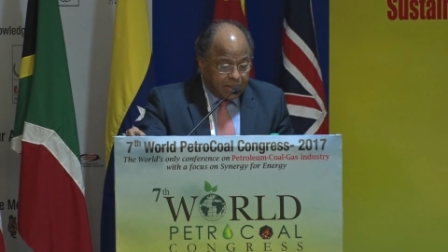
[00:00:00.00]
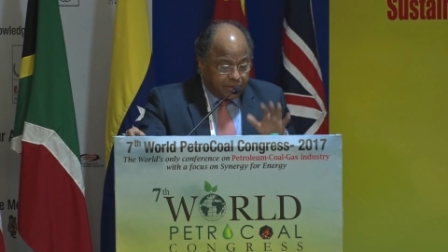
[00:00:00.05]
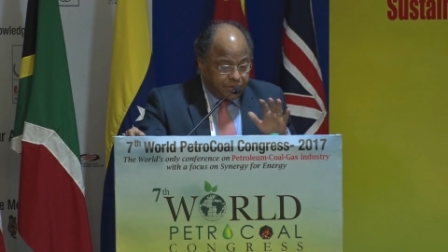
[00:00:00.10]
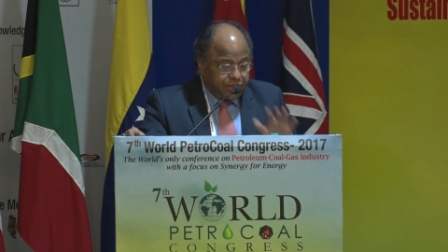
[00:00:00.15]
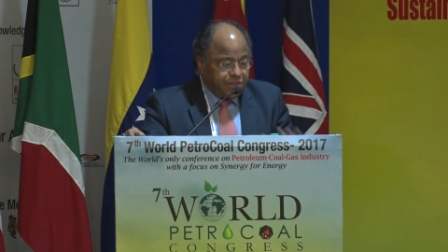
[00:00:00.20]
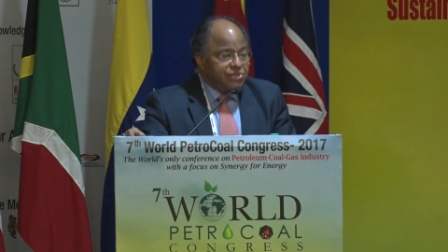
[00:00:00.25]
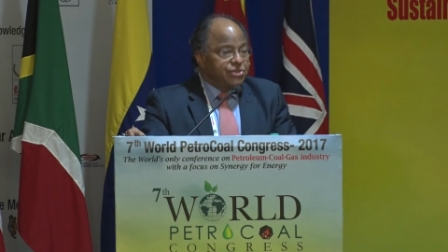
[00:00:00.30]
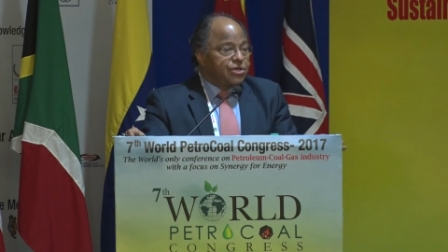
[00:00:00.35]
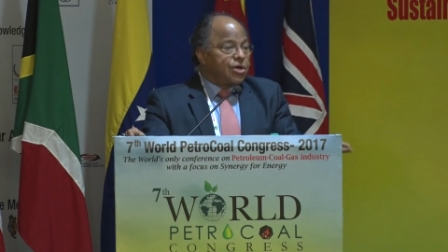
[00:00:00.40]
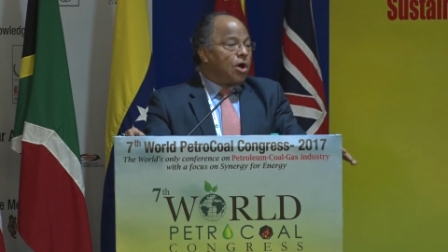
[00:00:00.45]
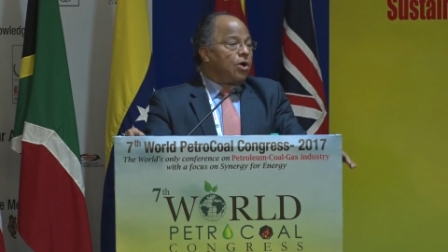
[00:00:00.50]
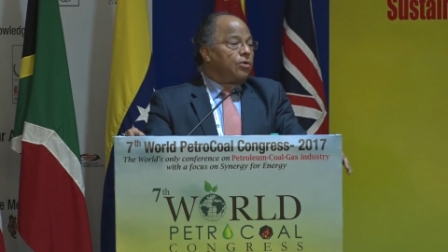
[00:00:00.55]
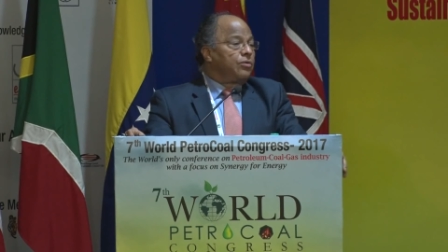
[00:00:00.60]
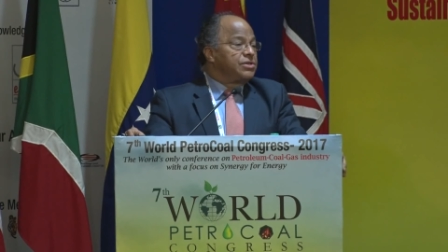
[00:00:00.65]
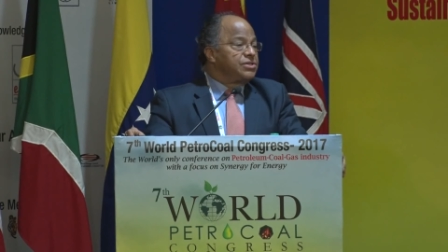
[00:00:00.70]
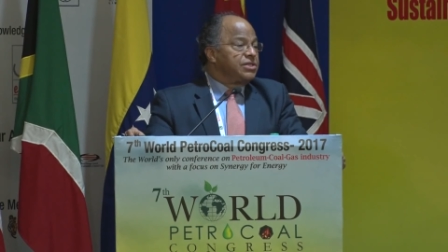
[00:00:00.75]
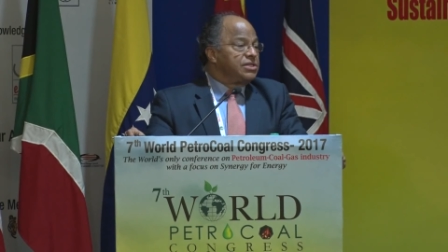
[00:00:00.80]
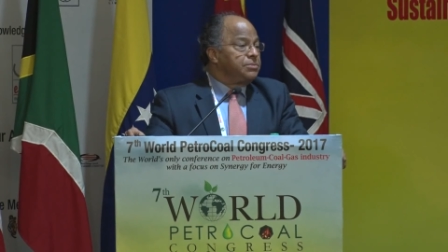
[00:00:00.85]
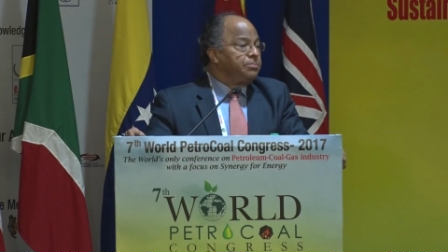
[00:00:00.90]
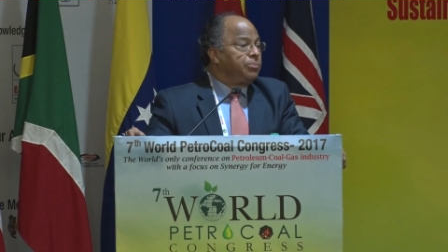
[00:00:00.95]
that this
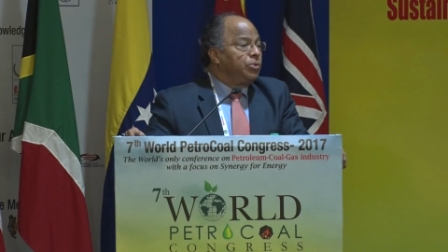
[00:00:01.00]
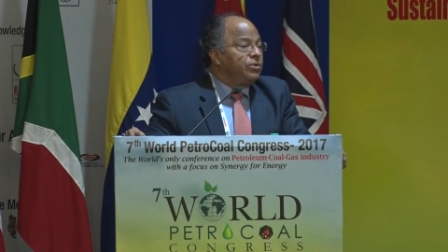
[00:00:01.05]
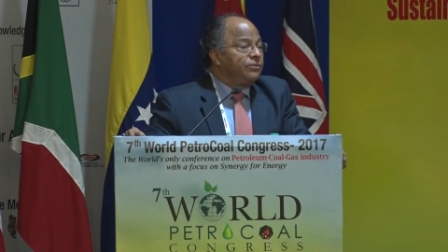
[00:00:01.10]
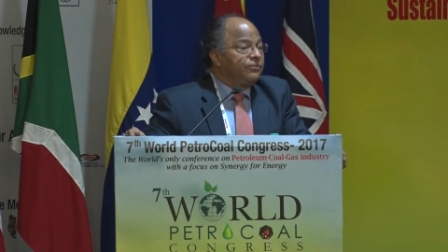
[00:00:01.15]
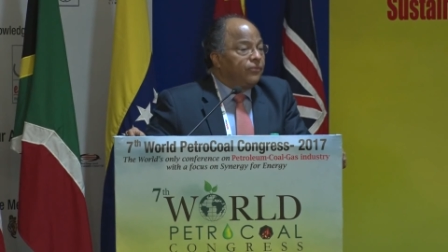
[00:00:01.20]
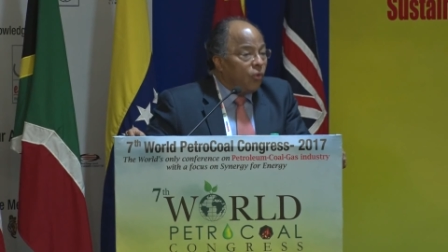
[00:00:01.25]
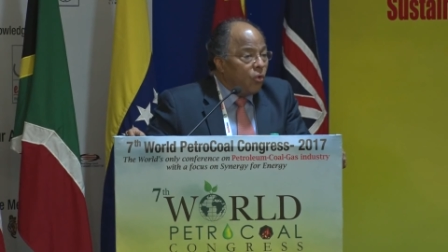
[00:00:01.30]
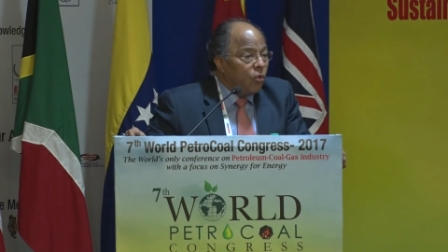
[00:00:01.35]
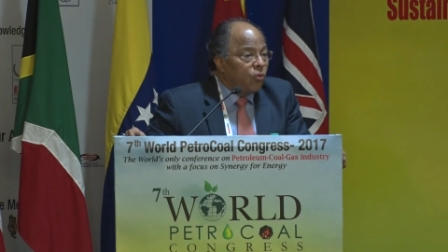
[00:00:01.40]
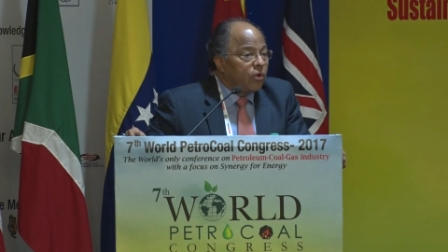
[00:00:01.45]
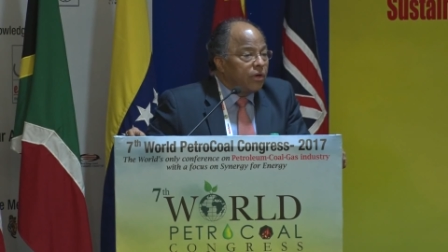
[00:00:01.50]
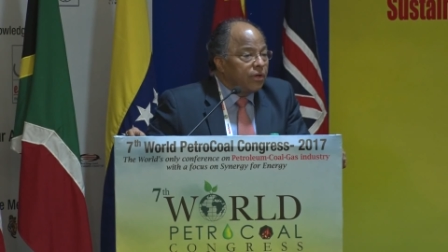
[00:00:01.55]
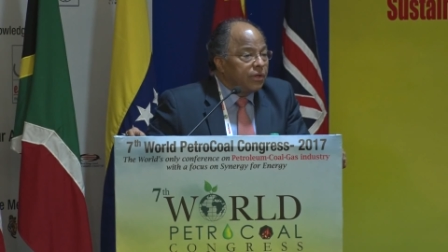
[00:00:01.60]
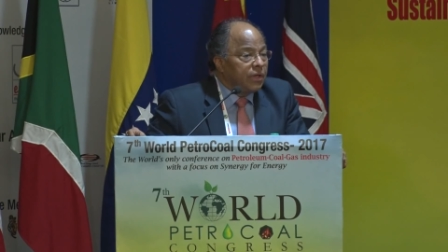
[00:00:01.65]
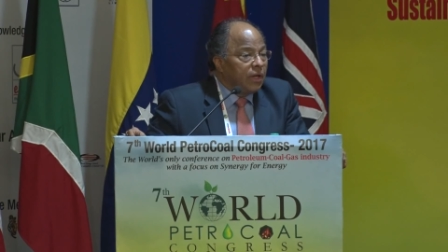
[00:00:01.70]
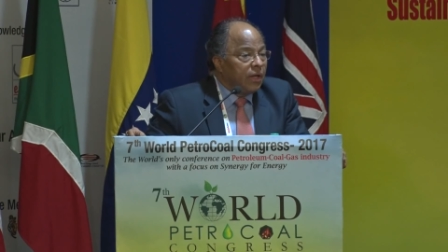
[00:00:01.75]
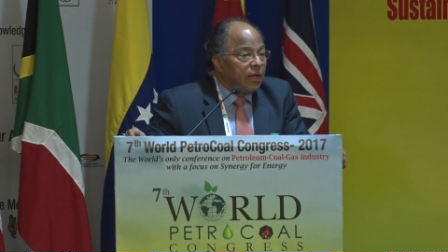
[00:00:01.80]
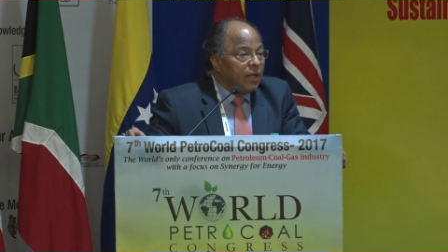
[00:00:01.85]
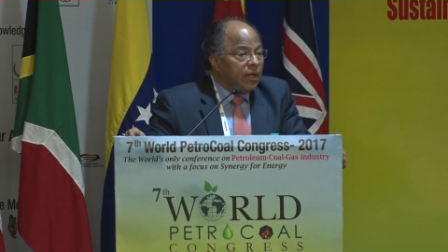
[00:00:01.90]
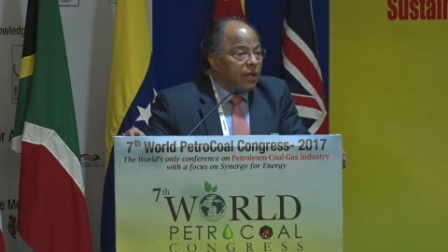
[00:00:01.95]
Congress has put forward